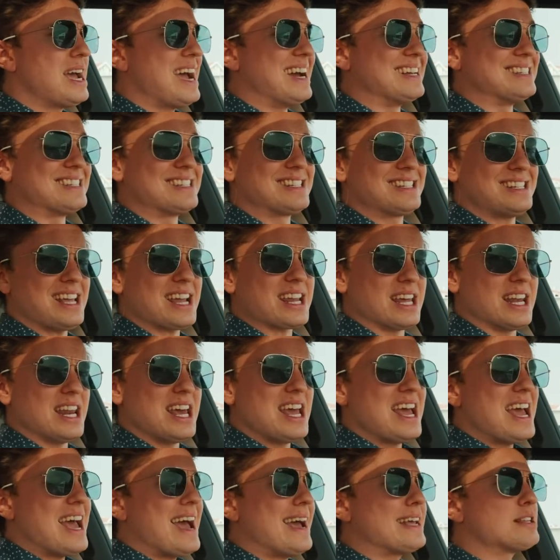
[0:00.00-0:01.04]
And second,
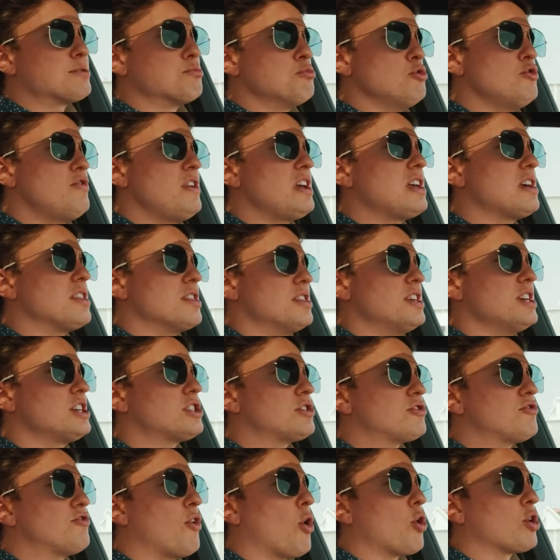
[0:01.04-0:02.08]
has moving
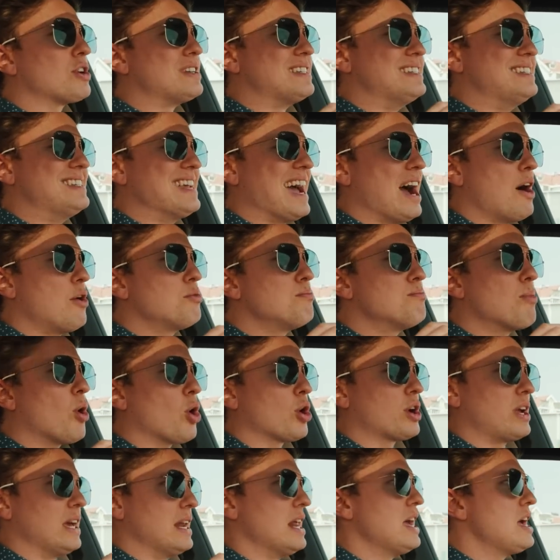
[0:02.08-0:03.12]
this far down
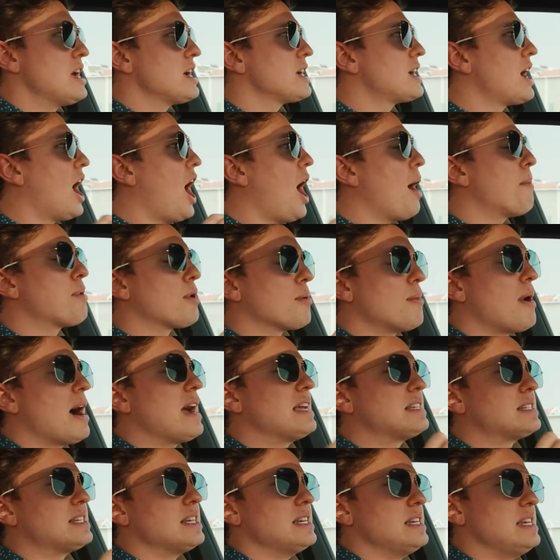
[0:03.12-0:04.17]
market
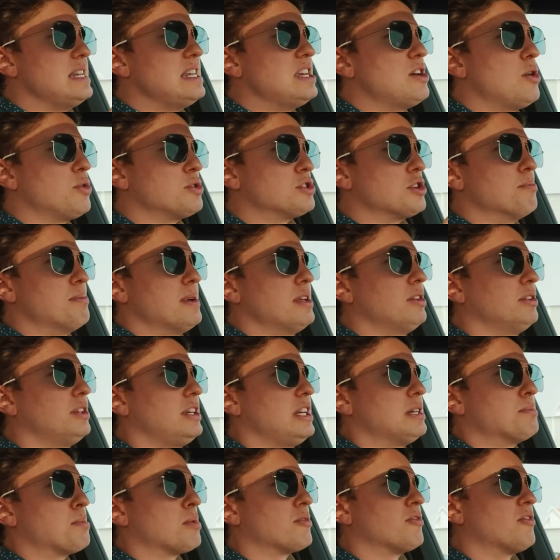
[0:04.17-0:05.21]
compromised NIO's
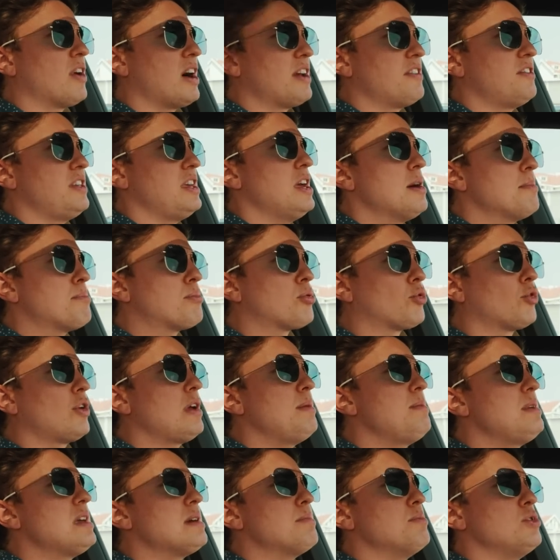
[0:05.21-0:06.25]
ability to provide the
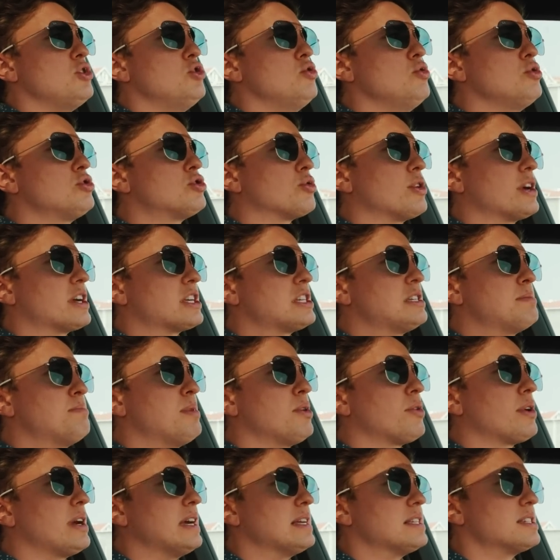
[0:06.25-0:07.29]
premium user
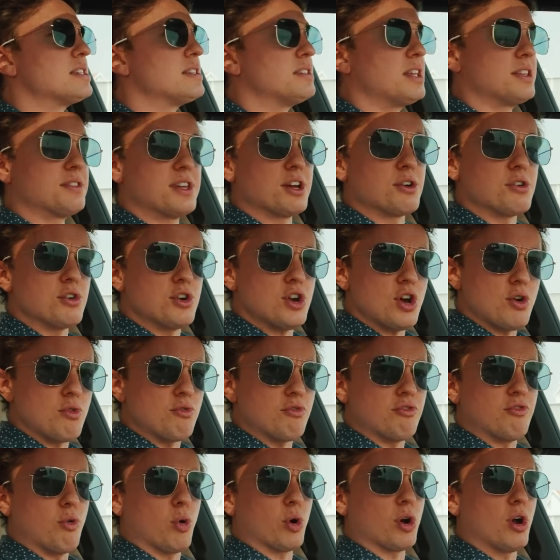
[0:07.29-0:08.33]
experience that they're known
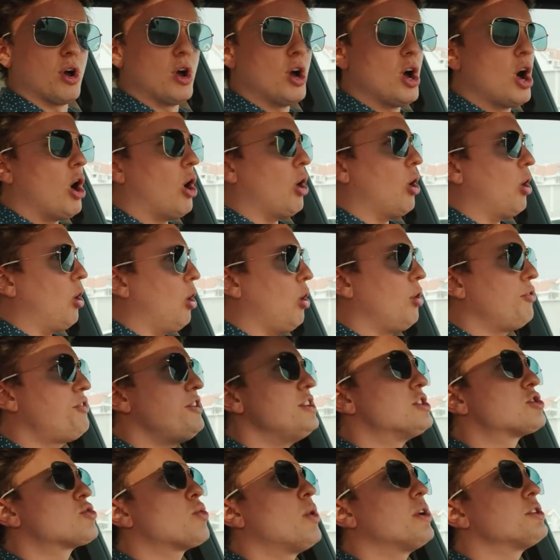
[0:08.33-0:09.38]
for? All
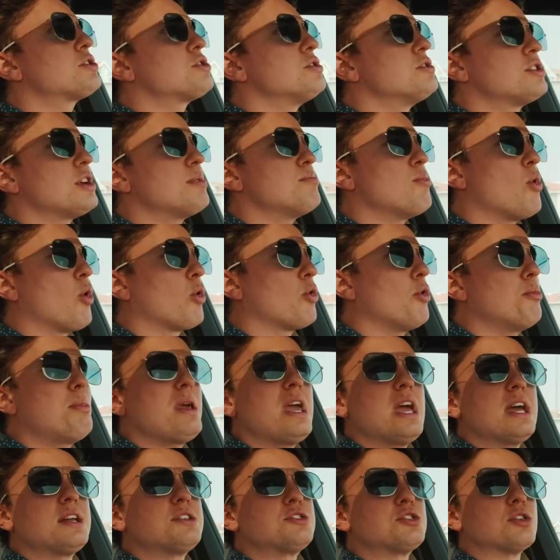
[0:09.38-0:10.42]
these questions and more will
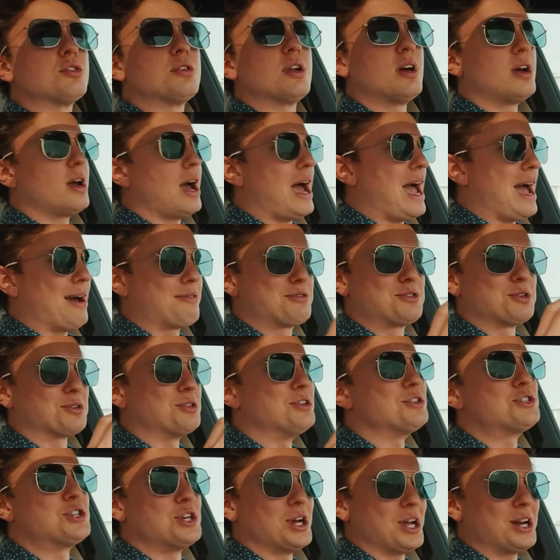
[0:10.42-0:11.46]
be answered after
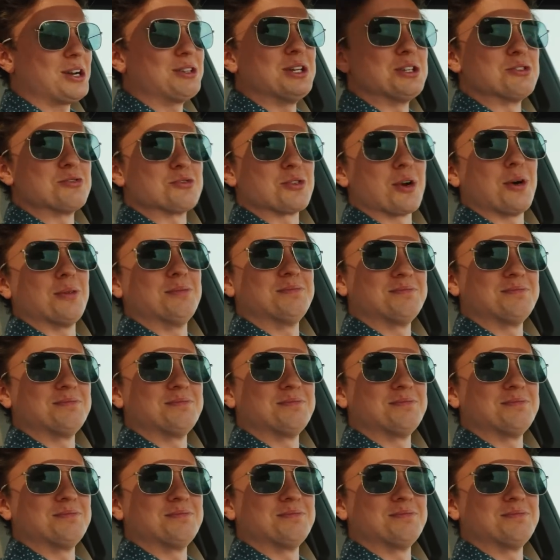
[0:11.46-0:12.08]
the channel intro.